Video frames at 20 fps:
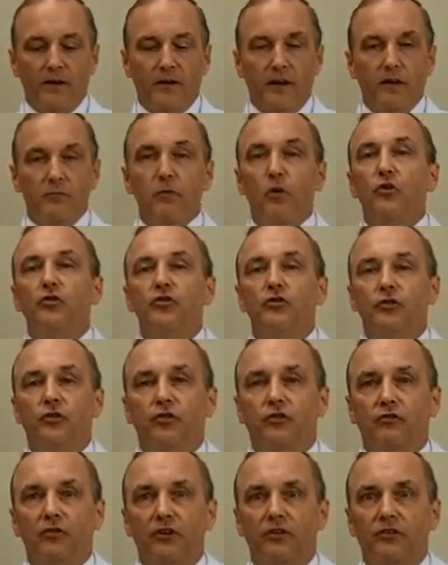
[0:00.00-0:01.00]
Emotional
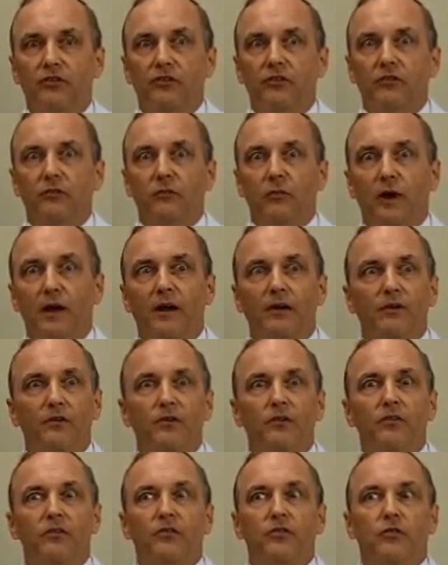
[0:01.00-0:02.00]
stressors, wow,
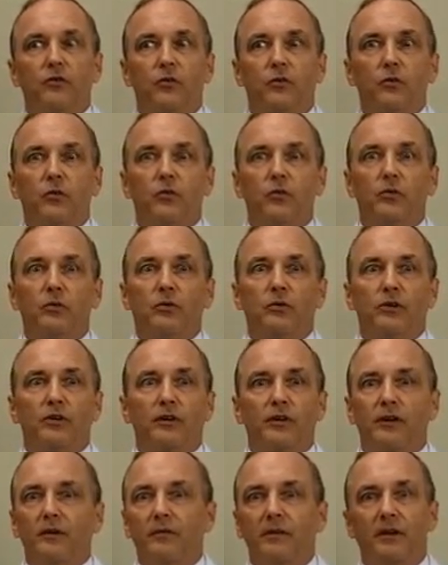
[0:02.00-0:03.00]
school,
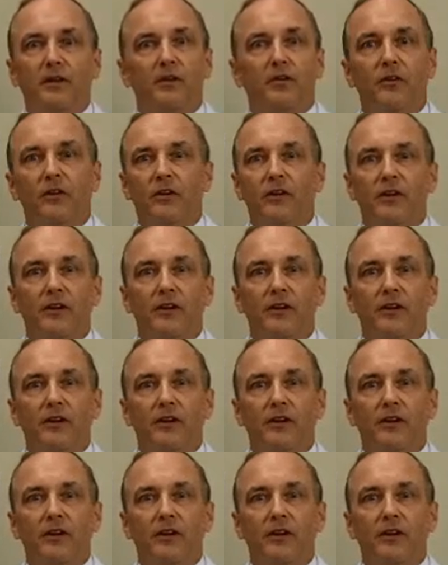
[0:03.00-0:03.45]
I mean,